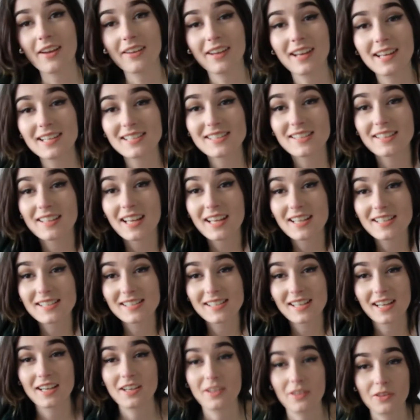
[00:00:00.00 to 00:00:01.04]
Okay, so that is
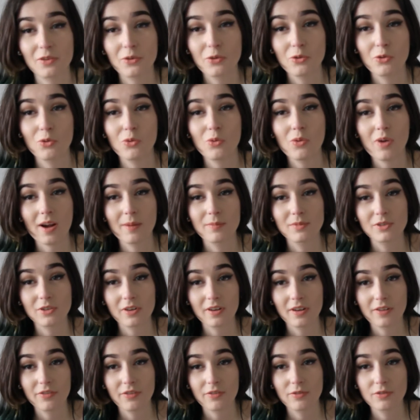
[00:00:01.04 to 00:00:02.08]
the end of the haul. I'm
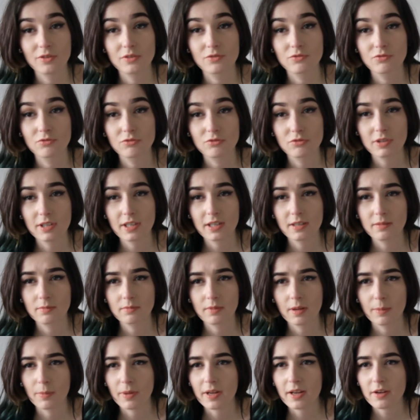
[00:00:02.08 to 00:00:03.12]
sorry if it was
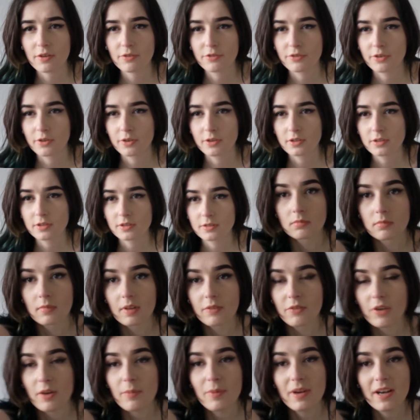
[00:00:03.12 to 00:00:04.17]
am I out of focus?
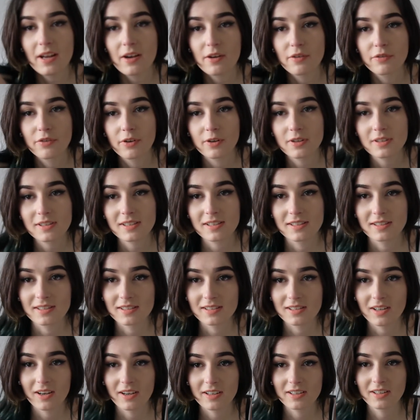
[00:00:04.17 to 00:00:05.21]
Have I been out of focus this
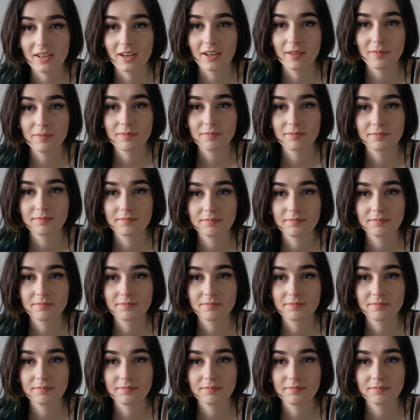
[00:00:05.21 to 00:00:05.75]
entire time?